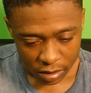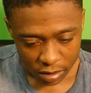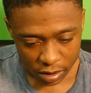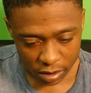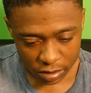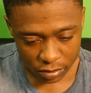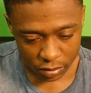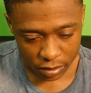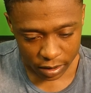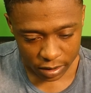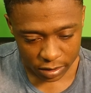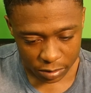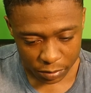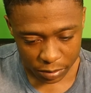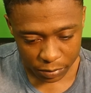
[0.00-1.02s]
That's not
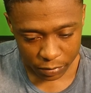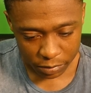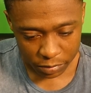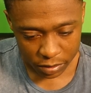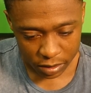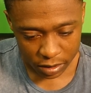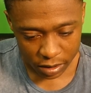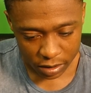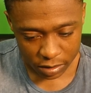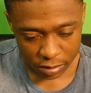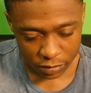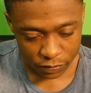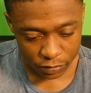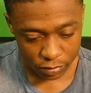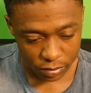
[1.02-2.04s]
nice, people. I'm going to get
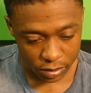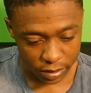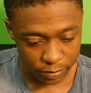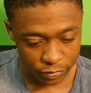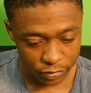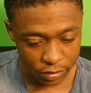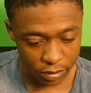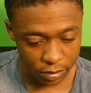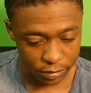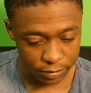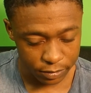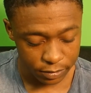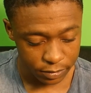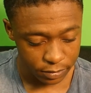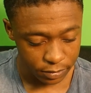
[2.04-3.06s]
his full name for you lot
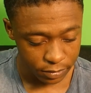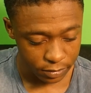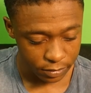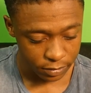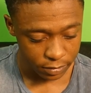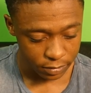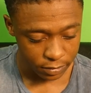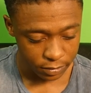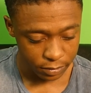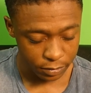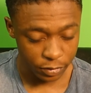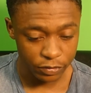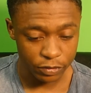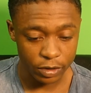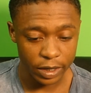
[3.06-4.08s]

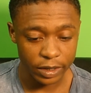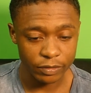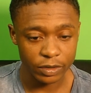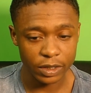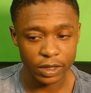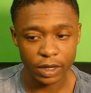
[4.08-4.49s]
before I even